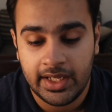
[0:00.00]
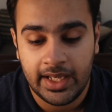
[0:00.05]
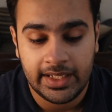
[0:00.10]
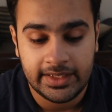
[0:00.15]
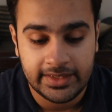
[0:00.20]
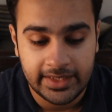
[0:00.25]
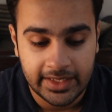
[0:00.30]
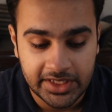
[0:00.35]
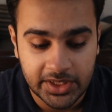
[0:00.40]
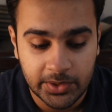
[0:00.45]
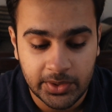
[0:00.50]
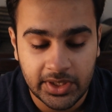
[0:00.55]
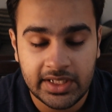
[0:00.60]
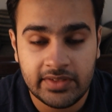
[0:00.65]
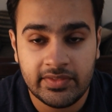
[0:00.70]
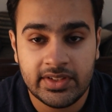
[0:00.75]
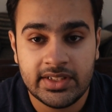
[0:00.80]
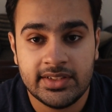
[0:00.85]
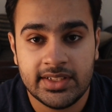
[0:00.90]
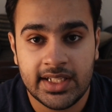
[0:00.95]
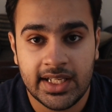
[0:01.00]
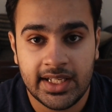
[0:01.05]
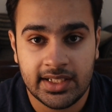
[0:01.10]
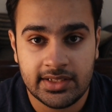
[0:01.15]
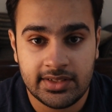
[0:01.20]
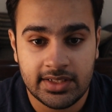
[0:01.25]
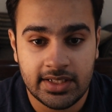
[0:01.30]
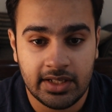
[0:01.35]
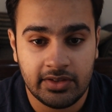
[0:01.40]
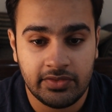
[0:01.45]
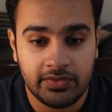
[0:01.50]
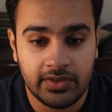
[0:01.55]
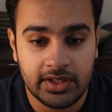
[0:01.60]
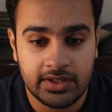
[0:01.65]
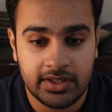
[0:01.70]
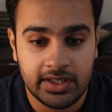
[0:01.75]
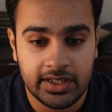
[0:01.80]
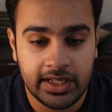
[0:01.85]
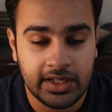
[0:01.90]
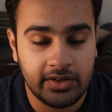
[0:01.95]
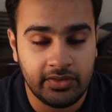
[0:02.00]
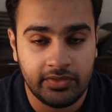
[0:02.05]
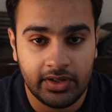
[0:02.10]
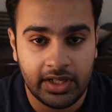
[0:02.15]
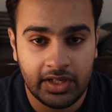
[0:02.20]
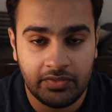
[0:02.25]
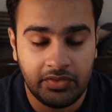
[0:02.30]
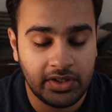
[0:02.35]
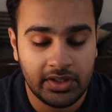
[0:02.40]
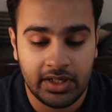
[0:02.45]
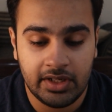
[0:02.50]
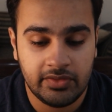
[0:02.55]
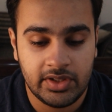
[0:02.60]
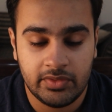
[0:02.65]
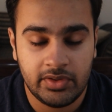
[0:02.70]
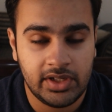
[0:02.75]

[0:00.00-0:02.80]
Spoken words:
And then you can even say, Kizi, if